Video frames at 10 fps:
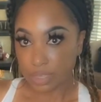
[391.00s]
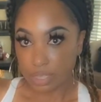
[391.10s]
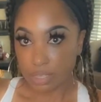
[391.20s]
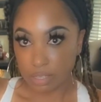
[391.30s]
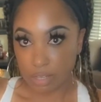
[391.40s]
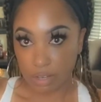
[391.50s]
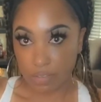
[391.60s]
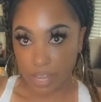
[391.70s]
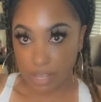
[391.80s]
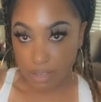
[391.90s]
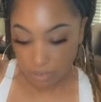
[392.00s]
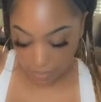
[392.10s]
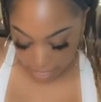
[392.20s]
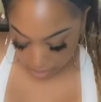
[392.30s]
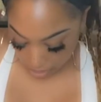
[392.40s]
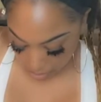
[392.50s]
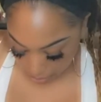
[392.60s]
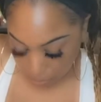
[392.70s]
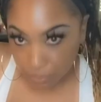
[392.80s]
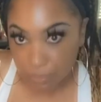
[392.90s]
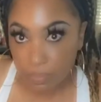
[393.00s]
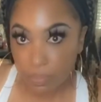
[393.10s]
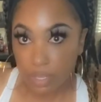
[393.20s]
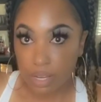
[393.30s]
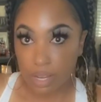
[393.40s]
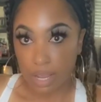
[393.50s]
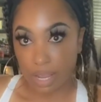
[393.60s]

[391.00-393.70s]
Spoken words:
you fasten it, and